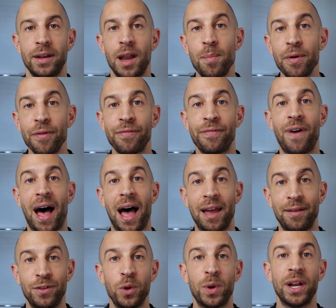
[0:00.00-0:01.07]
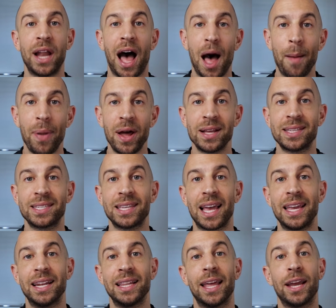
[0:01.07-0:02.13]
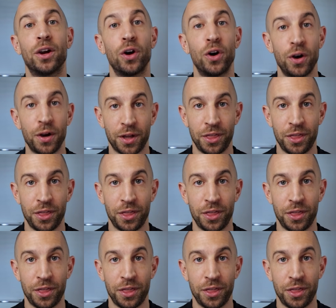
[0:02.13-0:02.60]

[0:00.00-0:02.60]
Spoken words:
Number 5, you can hop on a site like Hook